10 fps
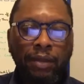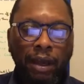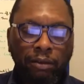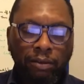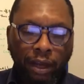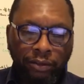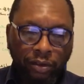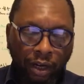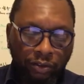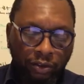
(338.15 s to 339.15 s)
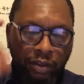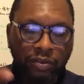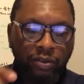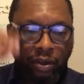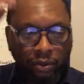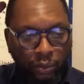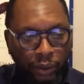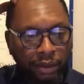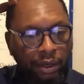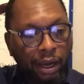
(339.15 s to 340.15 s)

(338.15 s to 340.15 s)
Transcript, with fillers: and, and, and trace it all the way.